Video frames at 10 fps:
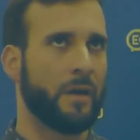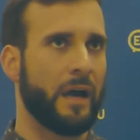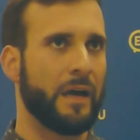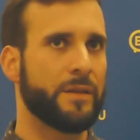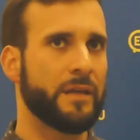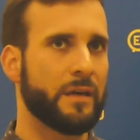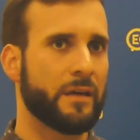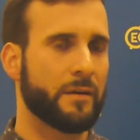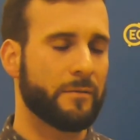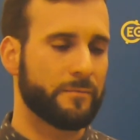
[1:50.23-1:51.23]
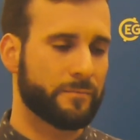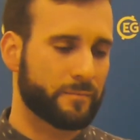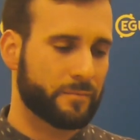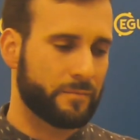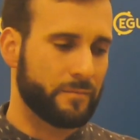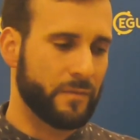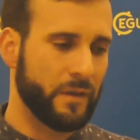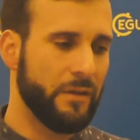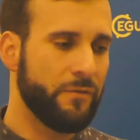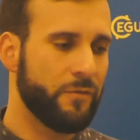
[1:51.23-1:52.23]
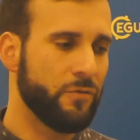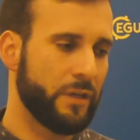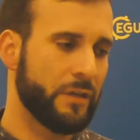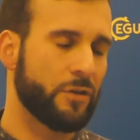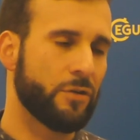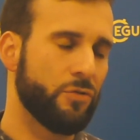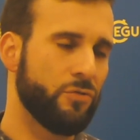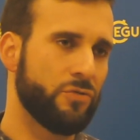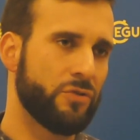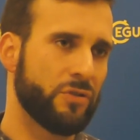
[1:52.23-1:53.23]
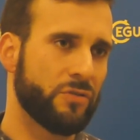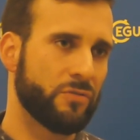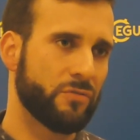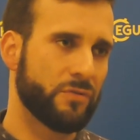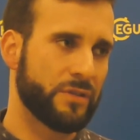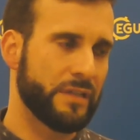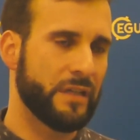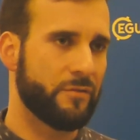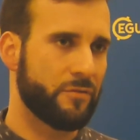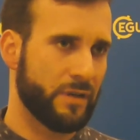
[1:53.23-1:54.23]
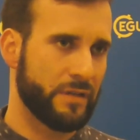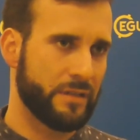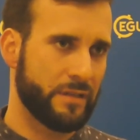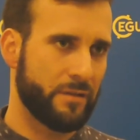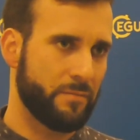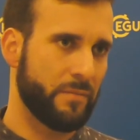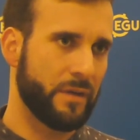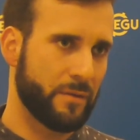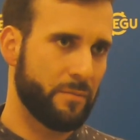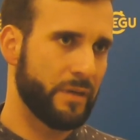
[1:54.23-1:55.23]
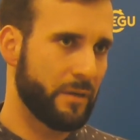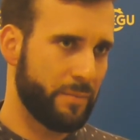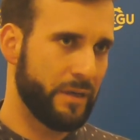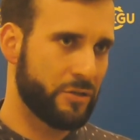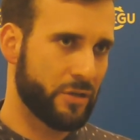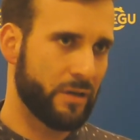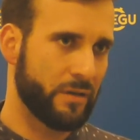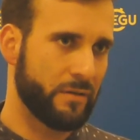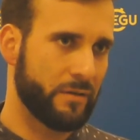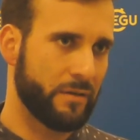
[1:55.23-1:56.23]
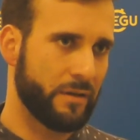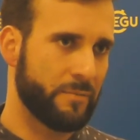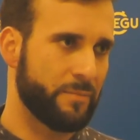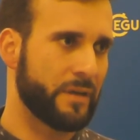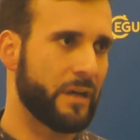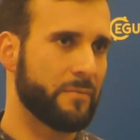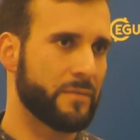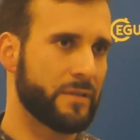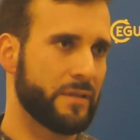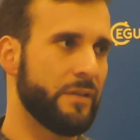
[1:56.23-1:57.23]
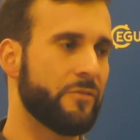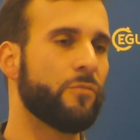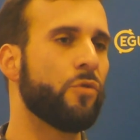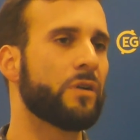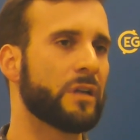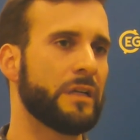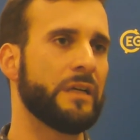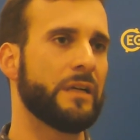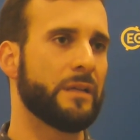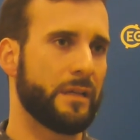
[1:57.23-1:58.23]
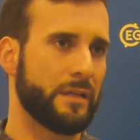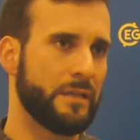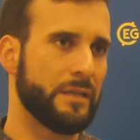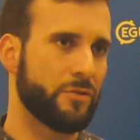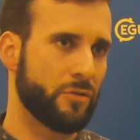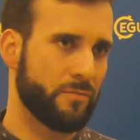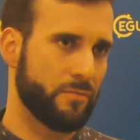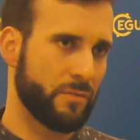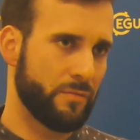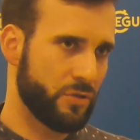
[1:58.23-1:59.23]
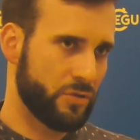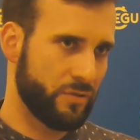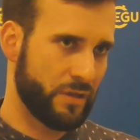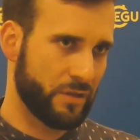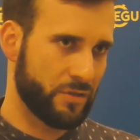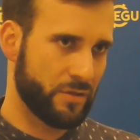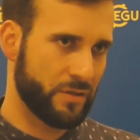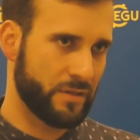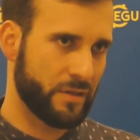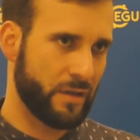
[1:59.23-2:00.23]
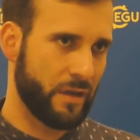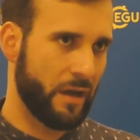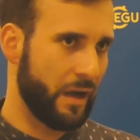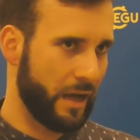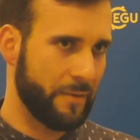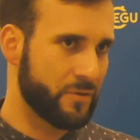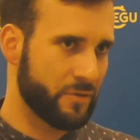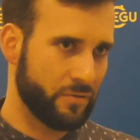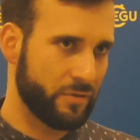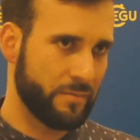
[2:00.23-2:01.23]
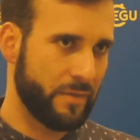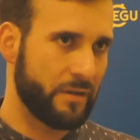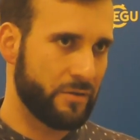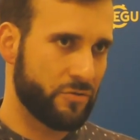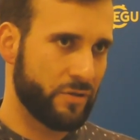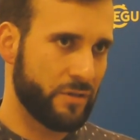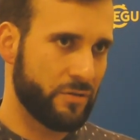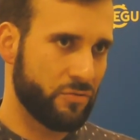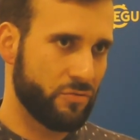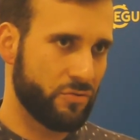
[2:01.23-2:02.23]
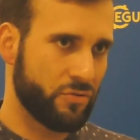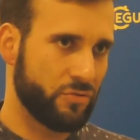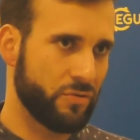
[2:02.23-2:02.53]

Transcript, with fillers: I think if you include sea level rise in the in the bigger picture, it becomes even more clear that near-term emission reductions are absolutely mandatory to to